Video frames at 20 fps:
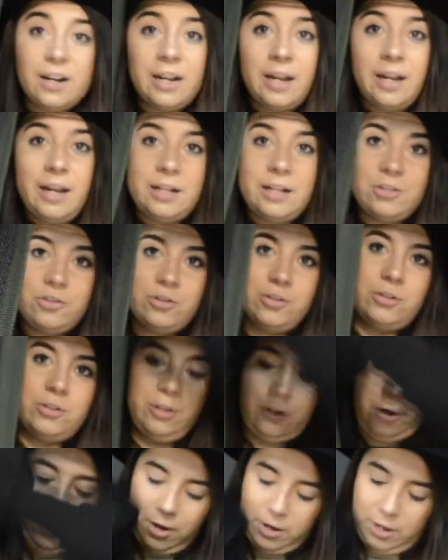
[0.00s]
it. It's just a
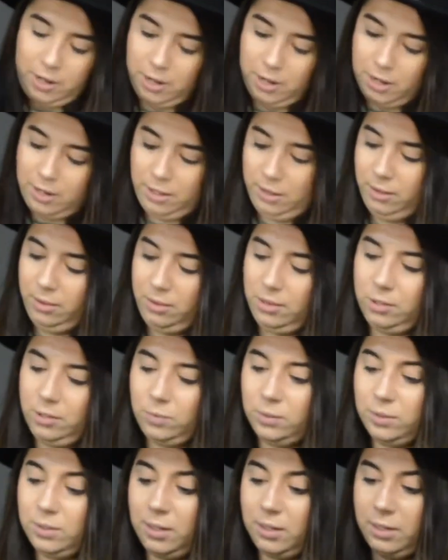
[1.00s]
cardigan. This
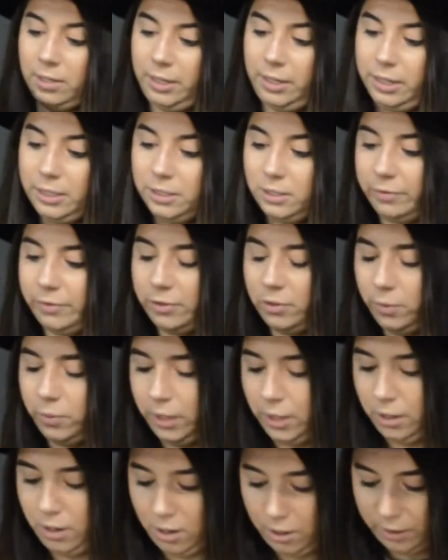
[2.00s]
was on clearance for
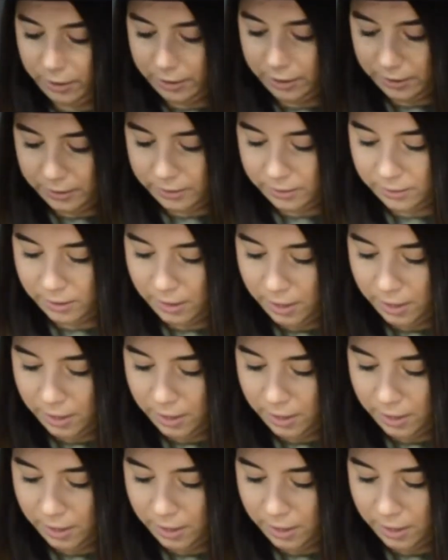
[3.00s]
$20.